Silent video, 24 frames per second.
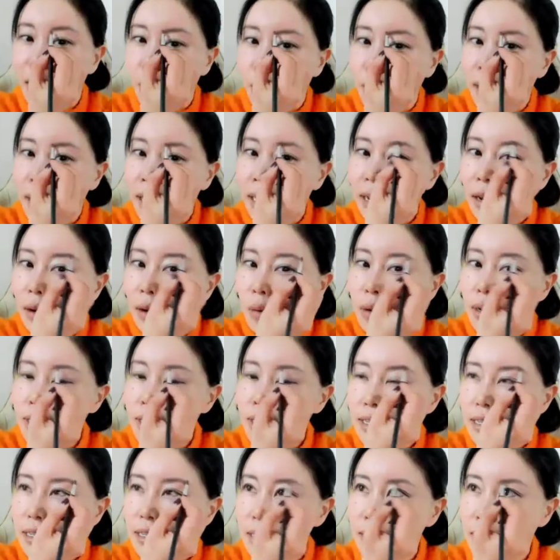When
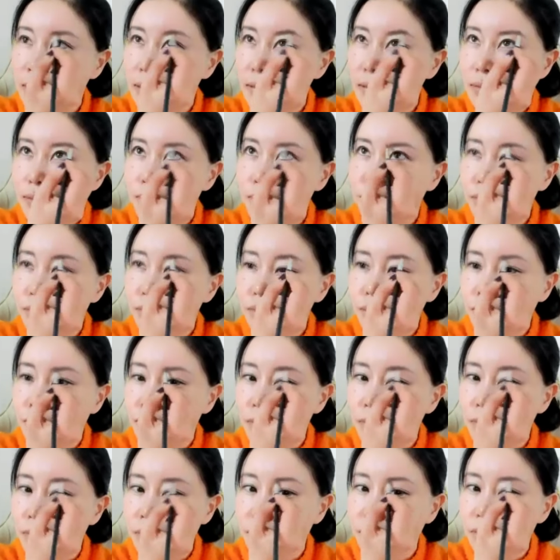I
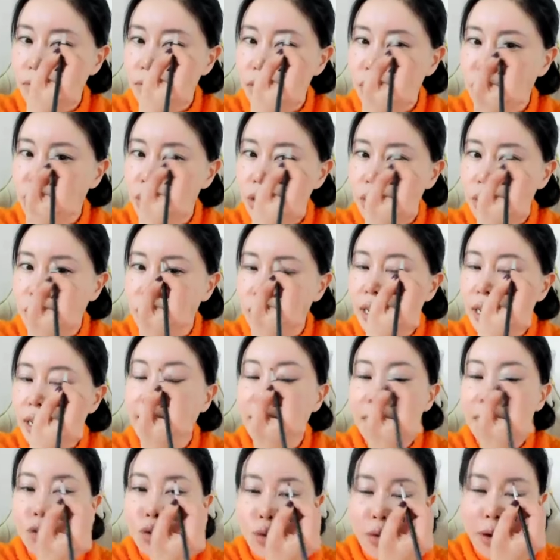was
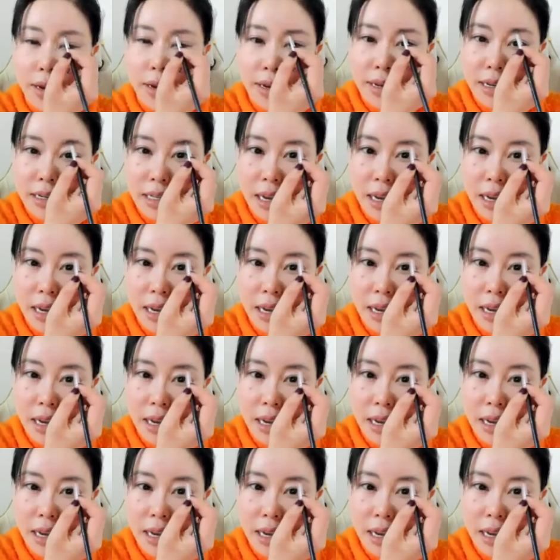late 20s,